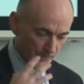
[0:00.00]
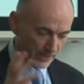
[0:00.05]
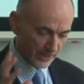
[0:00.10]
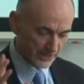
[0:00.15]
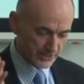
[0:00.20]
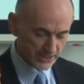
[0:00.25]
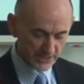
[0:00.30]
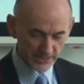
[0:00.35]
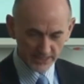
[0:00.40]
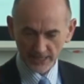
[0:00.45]

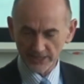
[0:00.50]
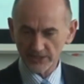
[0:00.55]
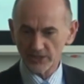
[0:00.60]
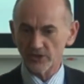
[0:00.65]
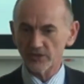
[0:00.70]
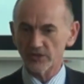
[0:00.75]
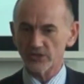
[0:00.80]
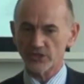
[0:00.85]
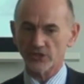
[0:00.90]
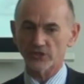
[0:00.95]
I said
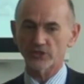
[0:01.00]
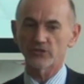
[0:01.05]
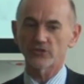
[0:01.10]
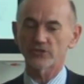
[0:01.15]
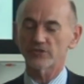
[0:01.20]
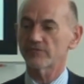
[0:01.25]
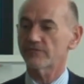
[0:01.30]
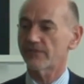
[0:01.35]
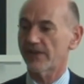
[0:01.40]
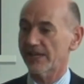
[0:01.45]
there's a
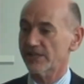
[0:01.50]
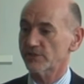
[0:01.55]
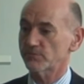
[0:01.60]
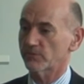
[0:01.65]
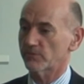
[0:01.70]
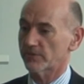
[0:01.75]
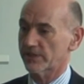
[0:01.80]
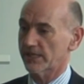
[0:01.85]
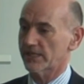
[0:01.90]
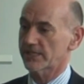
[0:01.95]
huge
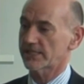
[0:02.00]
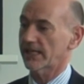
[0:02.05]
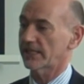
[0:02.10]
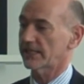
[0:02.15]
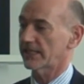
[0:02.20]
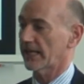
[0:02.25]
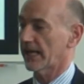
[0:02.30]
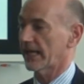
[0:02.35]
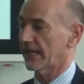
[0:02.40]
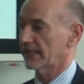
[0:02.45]
investment
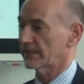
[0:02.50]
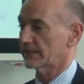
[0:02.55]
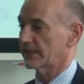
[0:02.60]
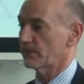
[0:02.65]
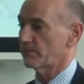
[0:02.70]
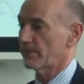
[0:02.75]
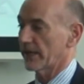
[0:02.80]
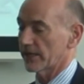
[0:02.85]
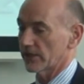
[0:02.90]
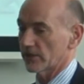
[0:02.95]
inside the
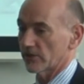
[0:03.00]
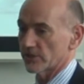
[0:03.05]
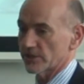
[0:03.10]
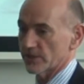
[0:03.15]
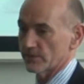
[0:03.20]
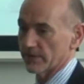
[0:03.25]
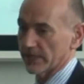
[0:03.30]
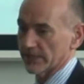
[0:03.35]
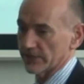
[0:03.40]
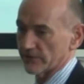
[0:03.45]
ILT
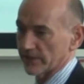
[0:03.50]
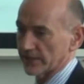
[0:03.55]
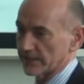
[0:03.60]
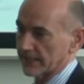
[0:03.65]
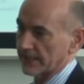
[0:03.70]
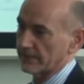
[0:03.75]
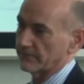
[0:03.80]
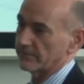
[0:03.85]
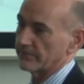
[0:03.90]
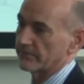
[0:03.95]
pedagogy mentoring
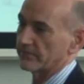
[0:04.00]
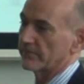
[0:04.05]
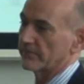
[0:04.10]
team.